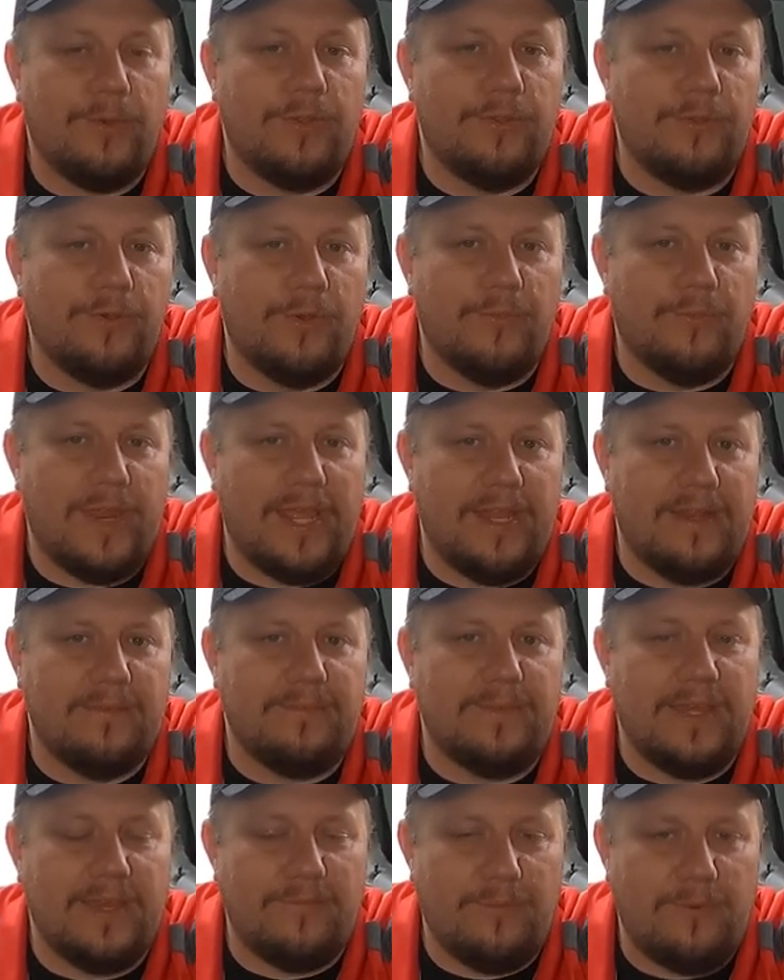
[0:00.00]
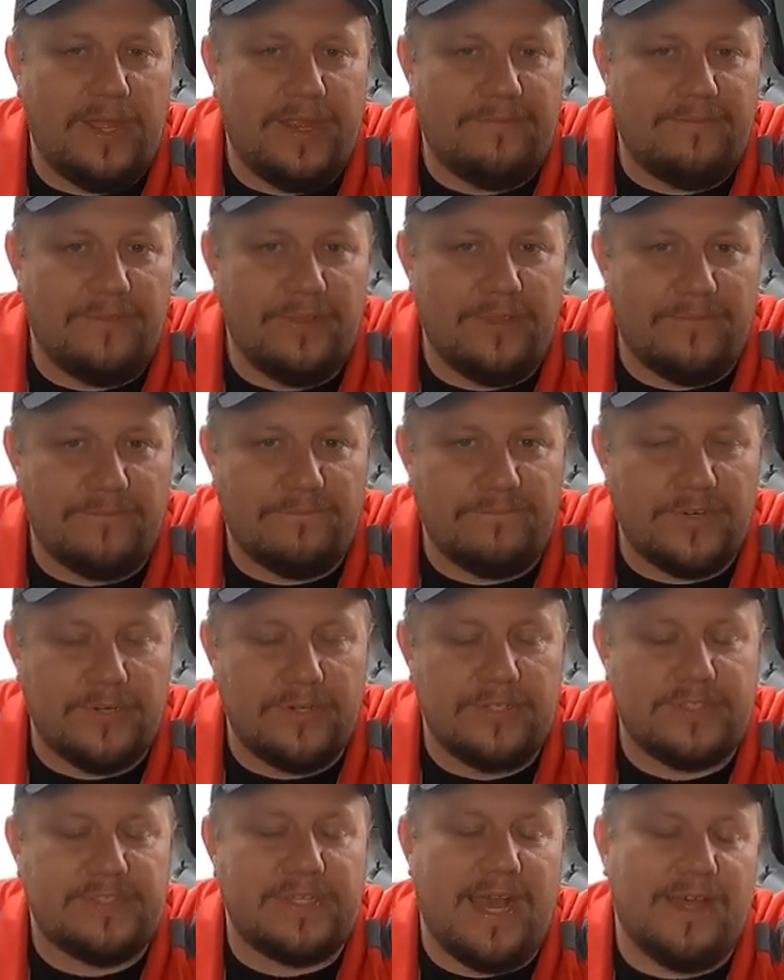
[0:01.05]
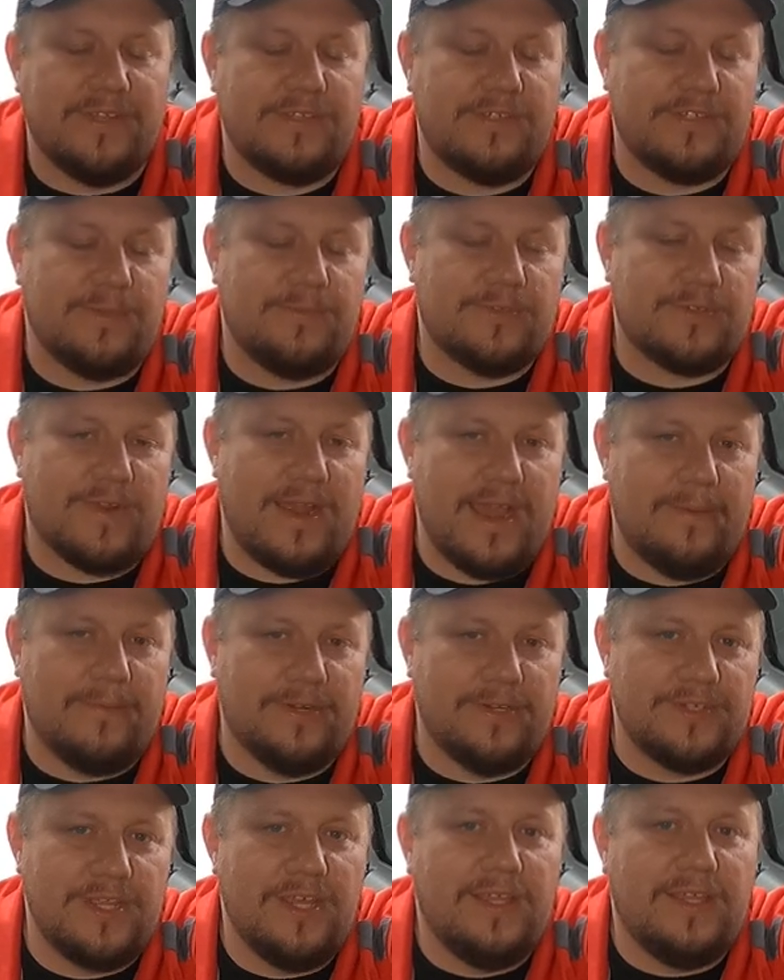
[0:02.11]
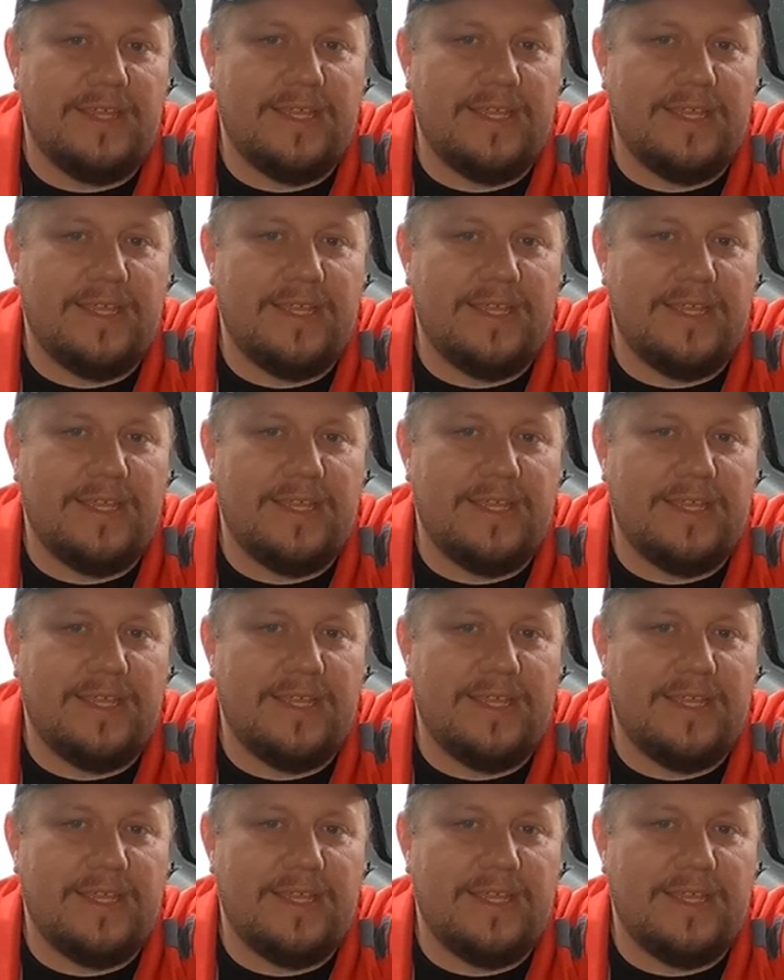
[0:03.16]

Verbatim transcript: we can do a random giveaway for the first 1,000 subscribers.